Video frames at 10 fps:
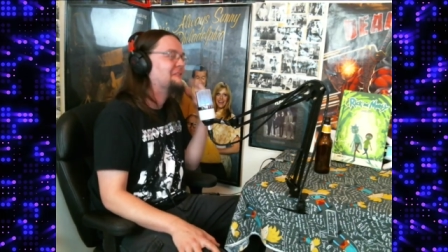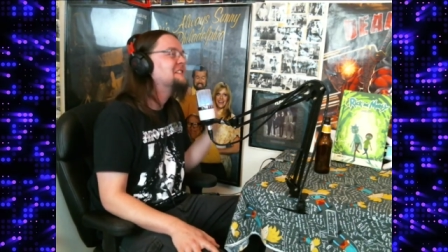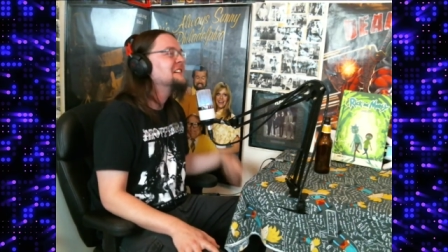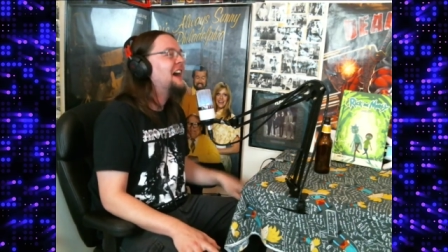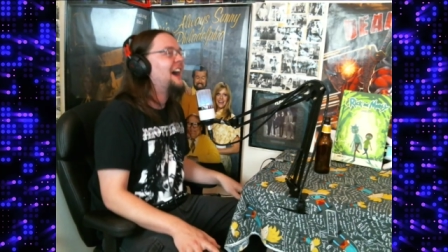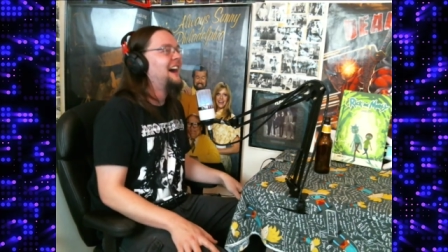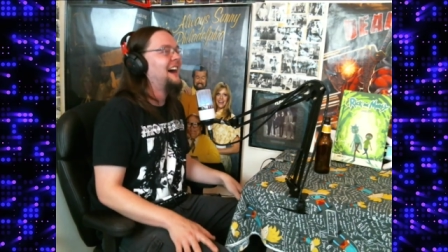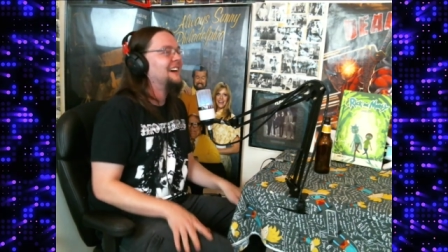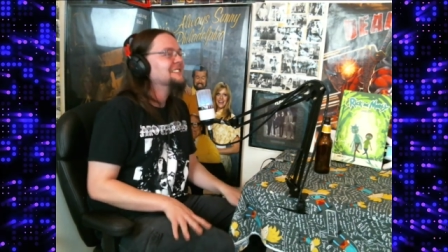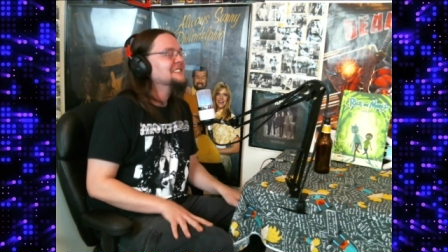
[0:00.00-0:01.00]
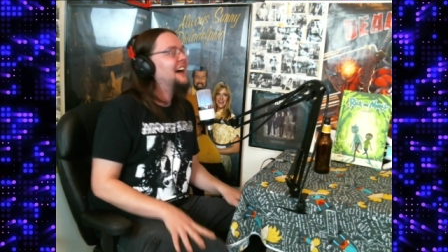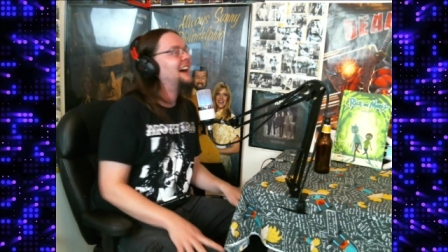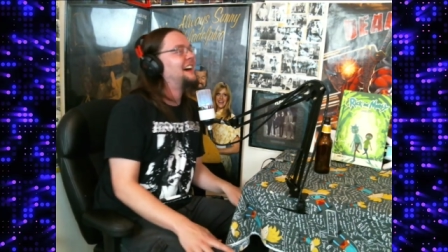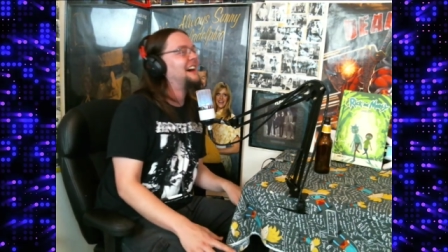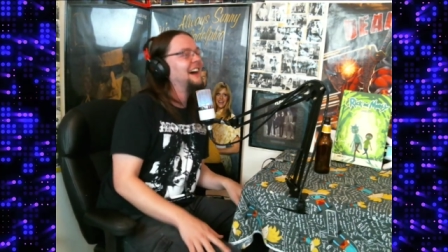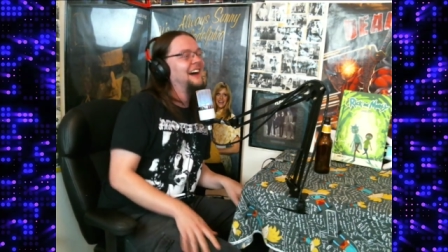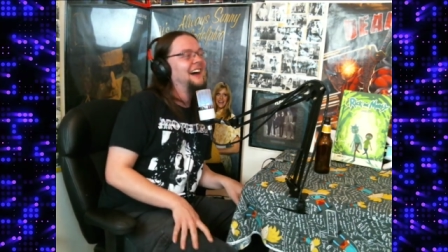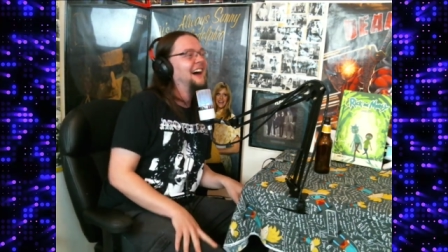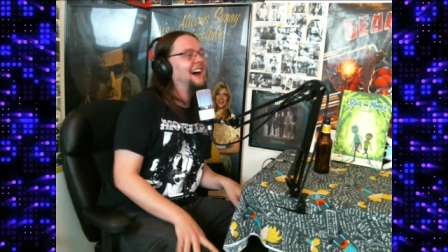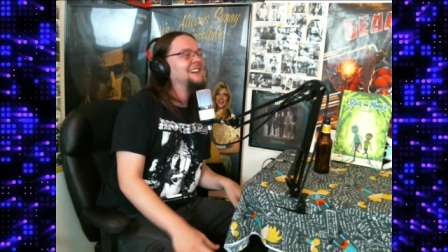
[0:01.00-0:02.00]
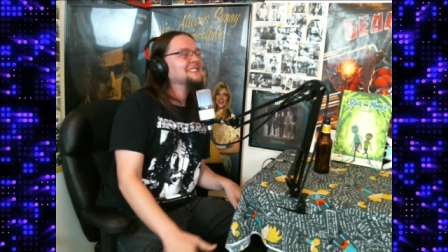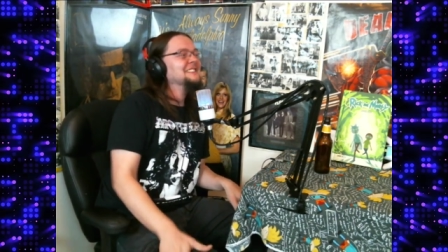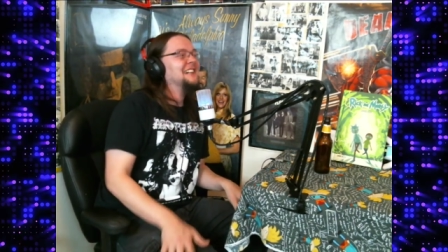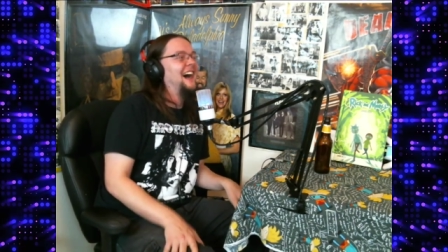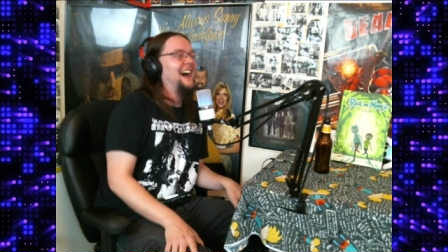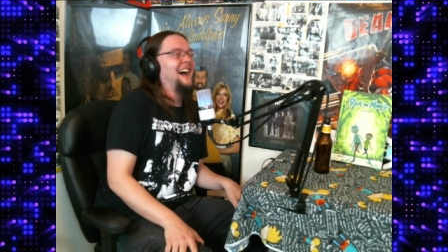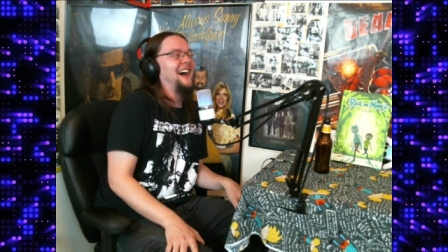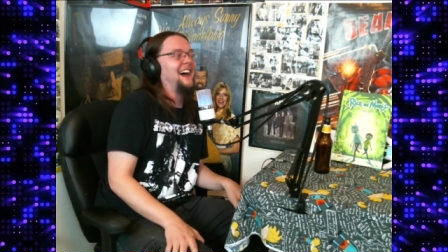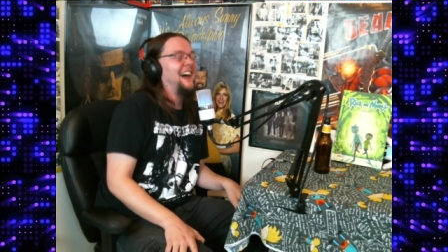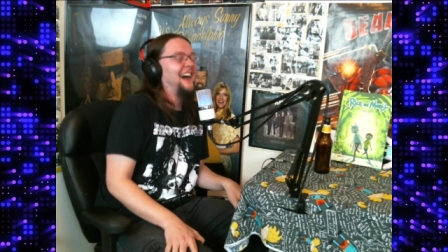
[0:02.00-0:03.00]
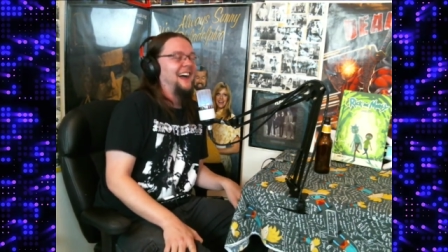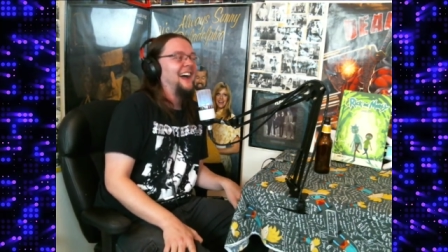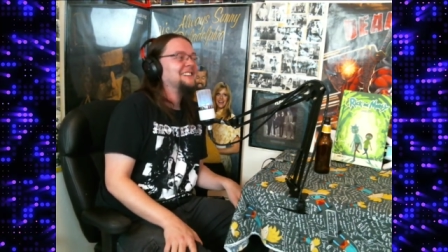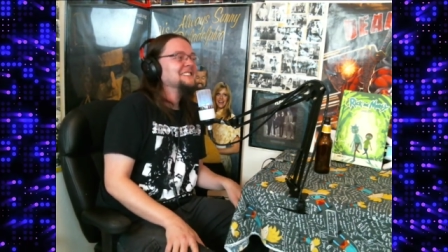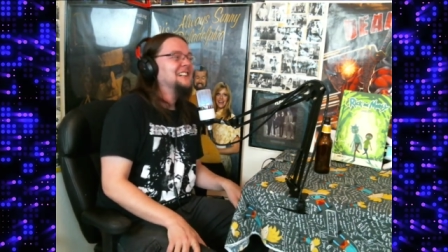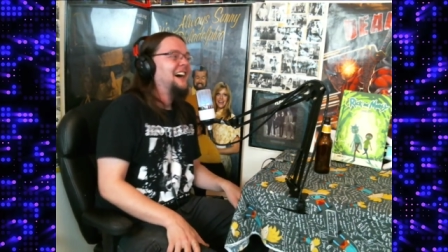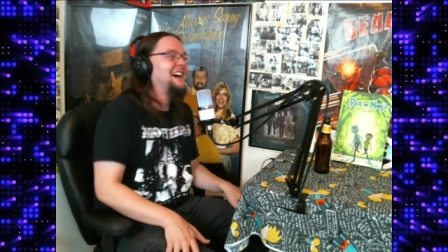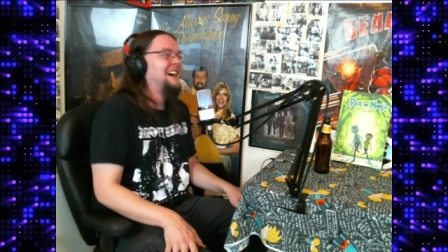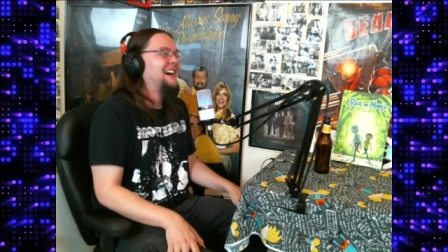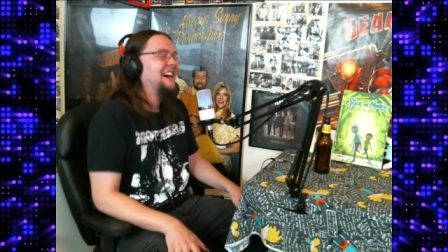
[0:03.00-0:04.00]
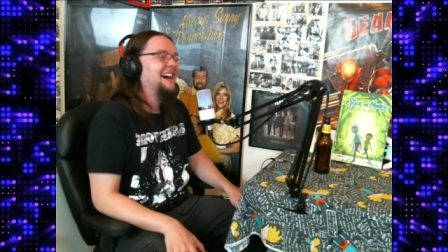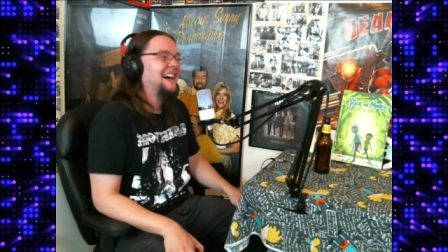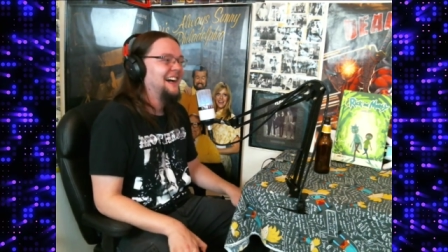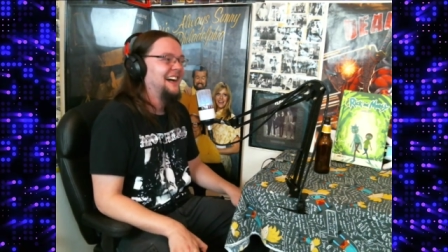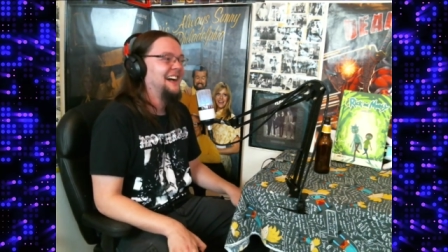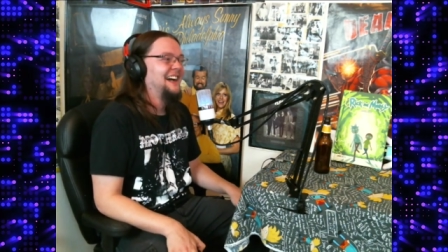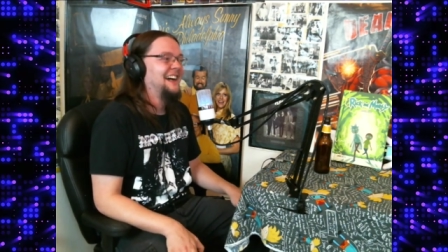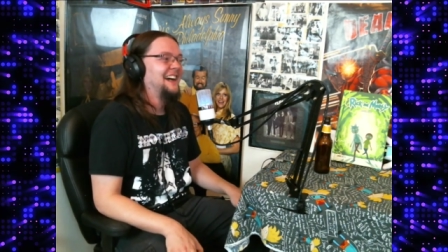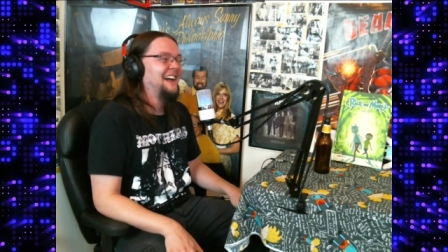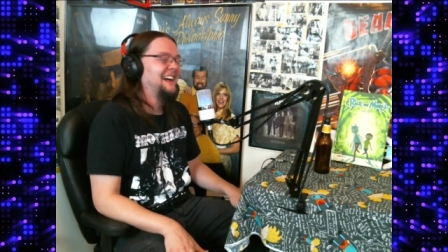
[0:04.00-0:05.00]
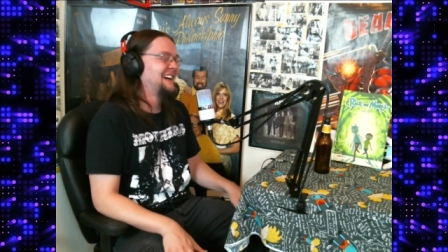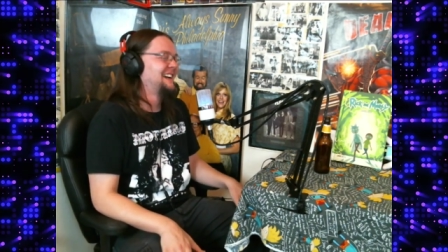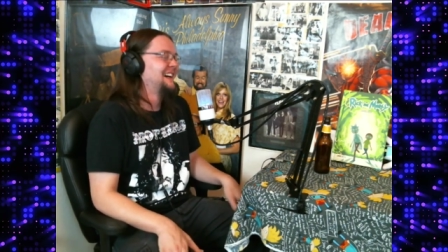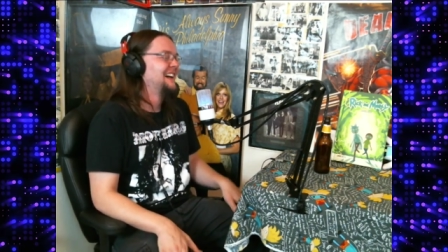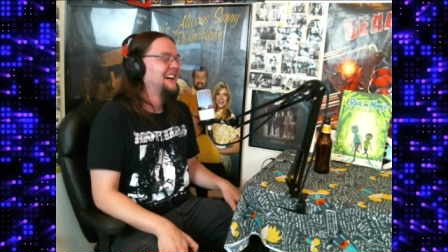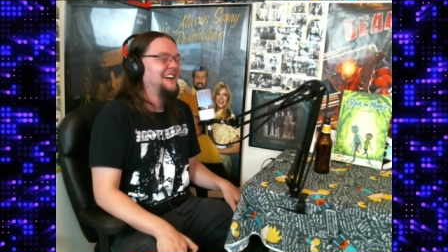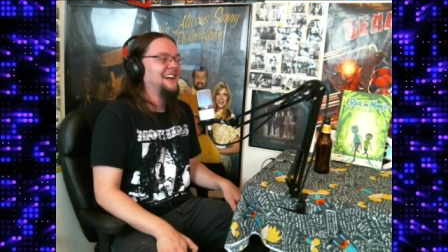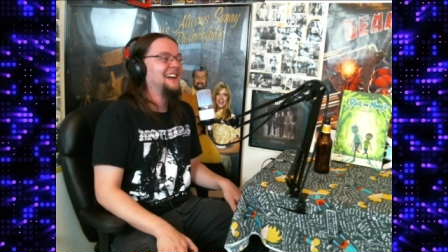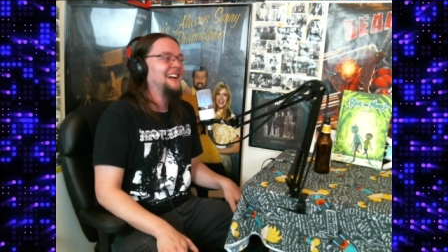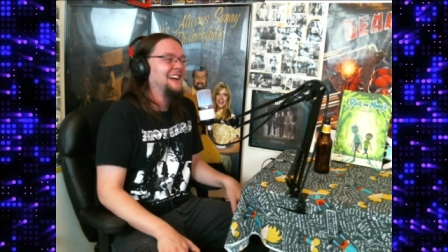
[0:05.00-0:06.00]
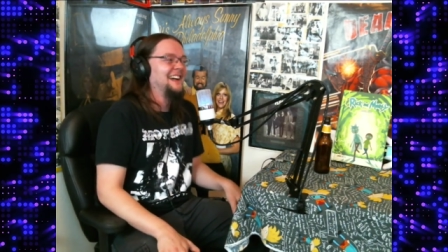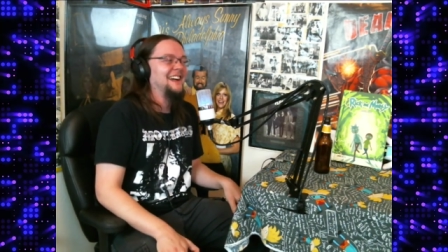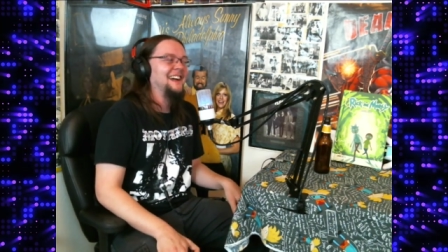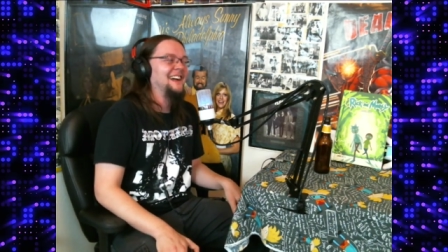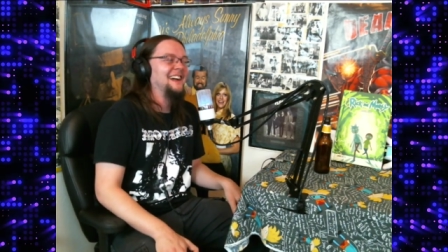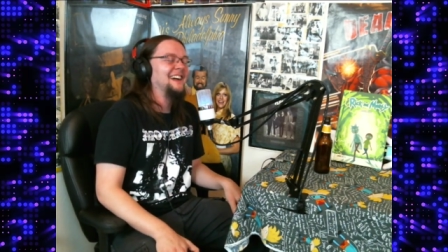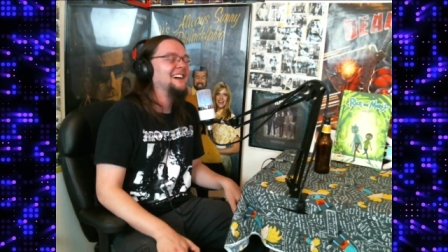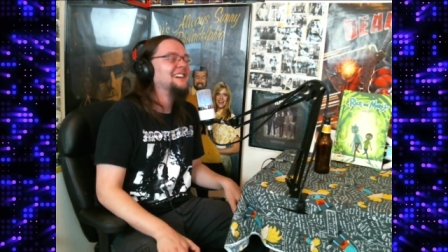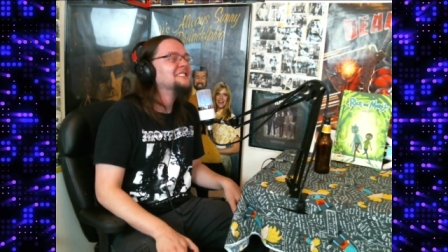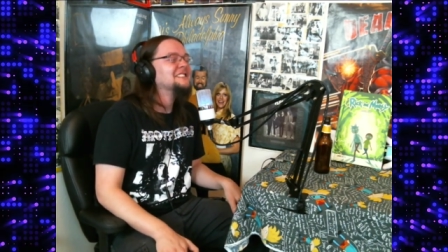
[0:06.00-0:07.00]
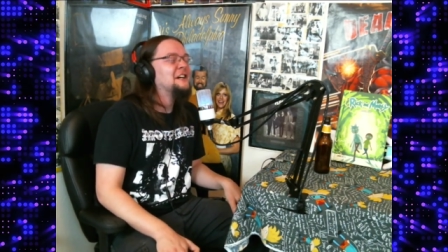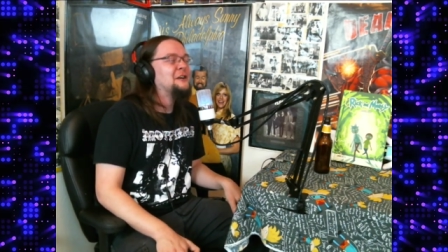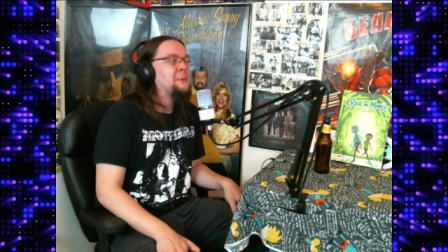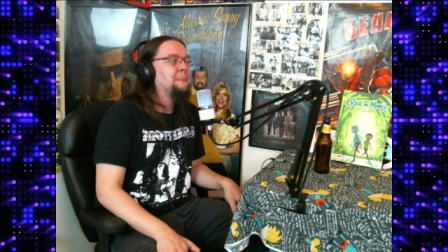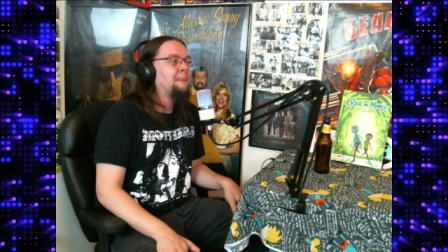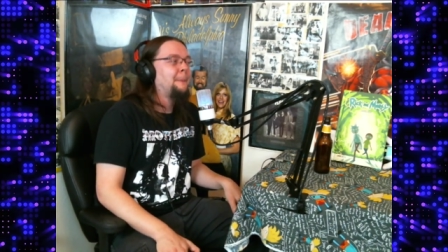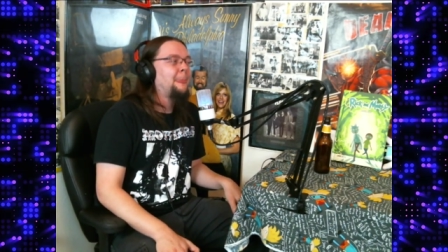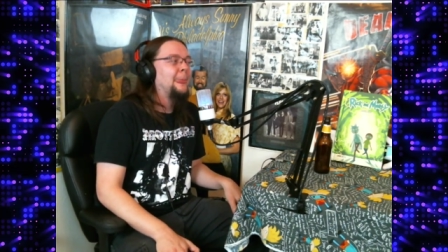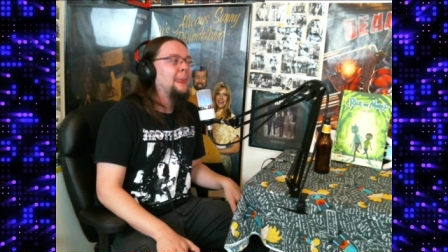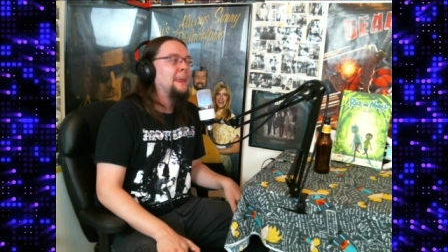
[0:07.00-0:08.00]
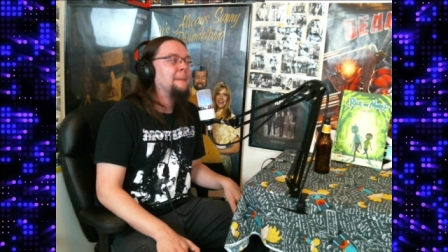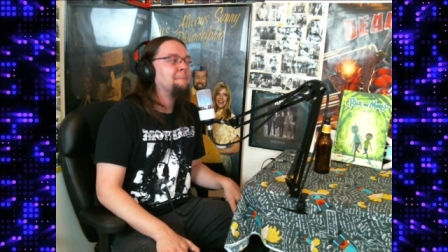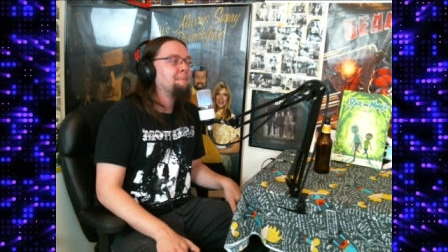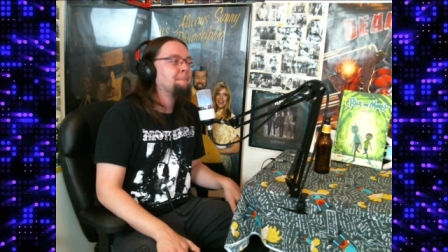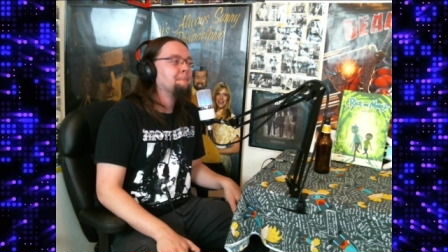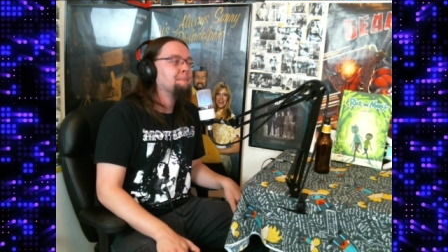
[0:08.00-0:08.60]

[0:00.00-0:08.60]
That's it. Yeah, this is our toy now. That's crazy. But then, dude, yeah, I don't know.